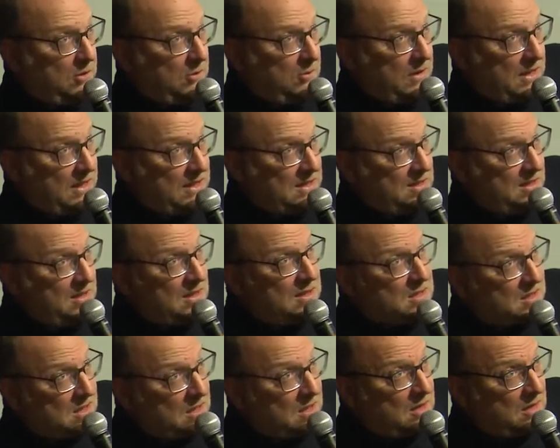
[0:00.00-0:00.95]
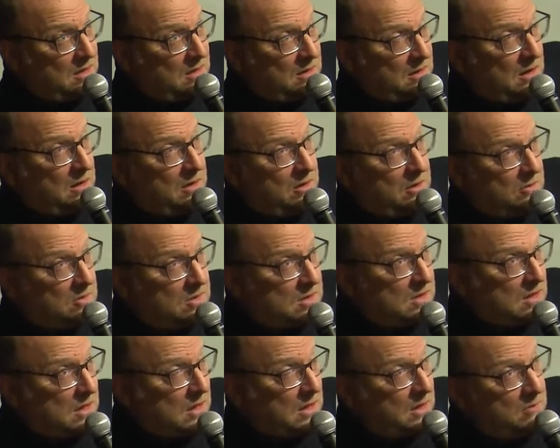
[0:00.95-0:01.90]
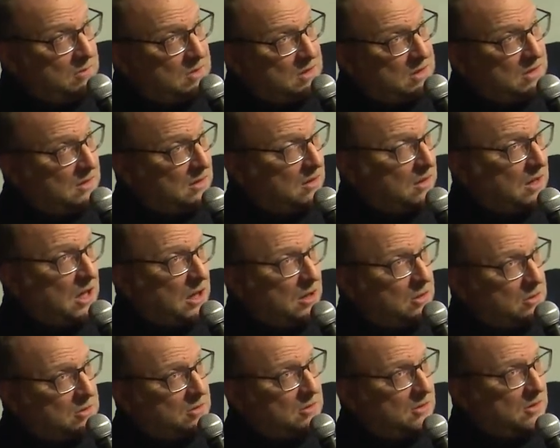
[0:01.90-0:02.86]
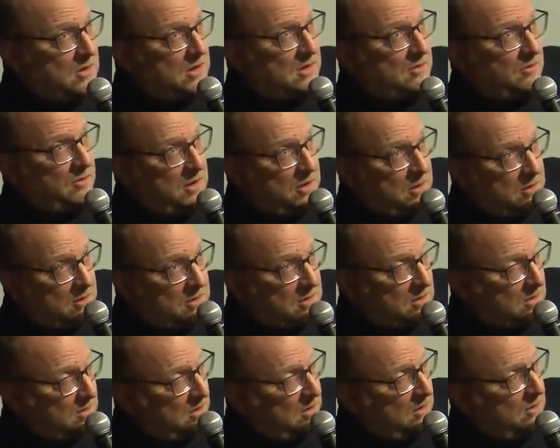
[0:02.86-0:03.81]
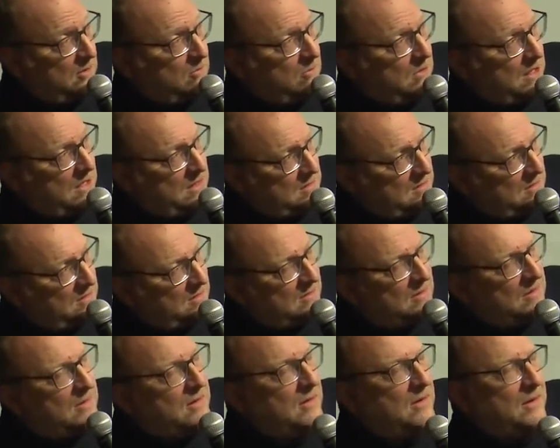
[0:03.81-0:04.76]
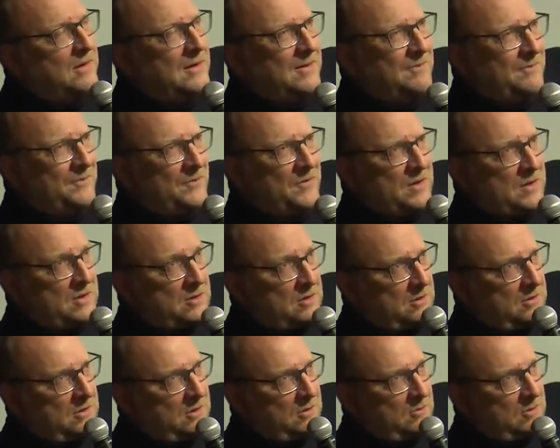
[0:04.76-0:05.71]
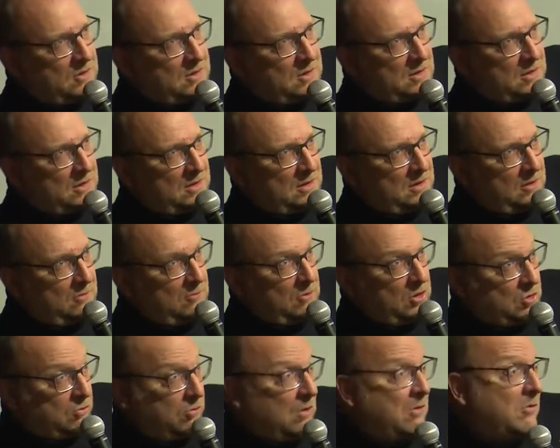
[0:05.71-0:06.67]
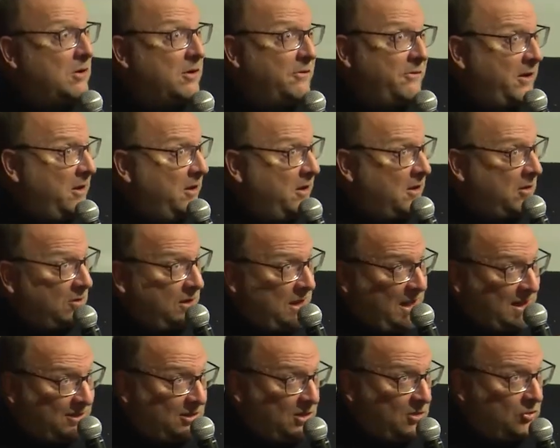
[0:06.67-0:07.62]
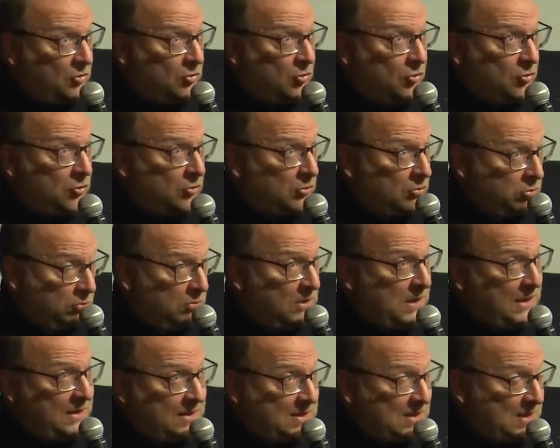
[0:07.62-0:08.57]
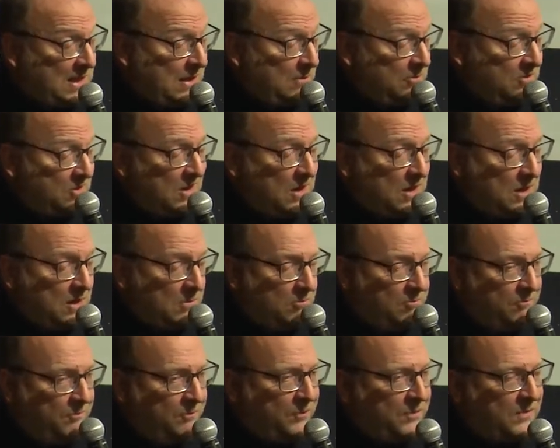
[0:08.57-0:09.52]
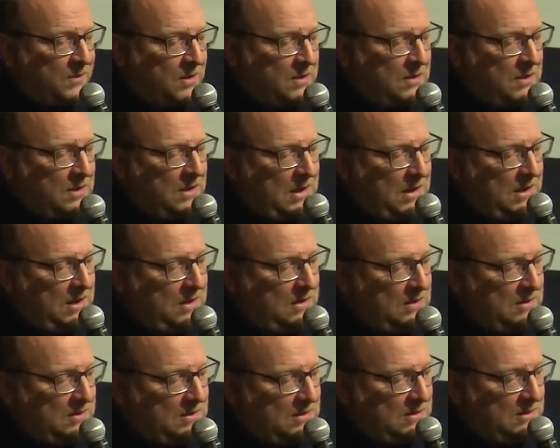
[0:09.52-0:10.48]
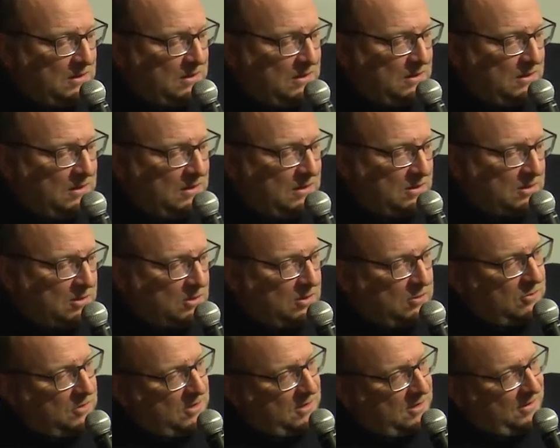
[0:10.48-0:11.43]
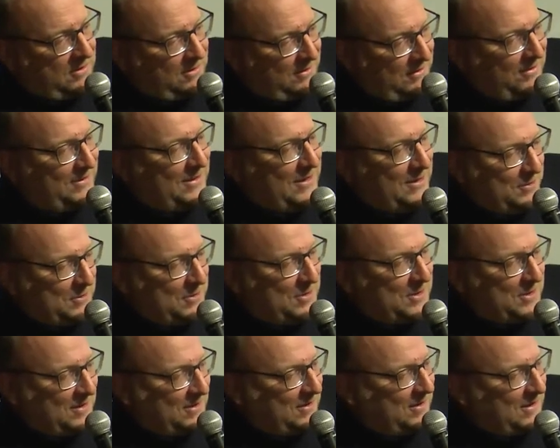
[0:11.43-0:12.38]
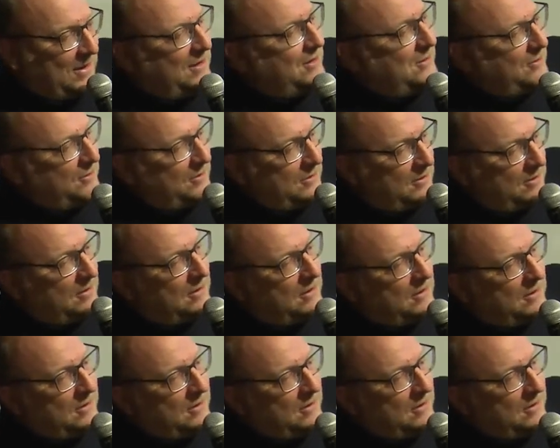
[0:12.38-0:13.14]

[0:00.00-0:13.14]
existing in those times in the cultural spheres in the West. So there was, which we were very connected to at the same time. And so there was a kind of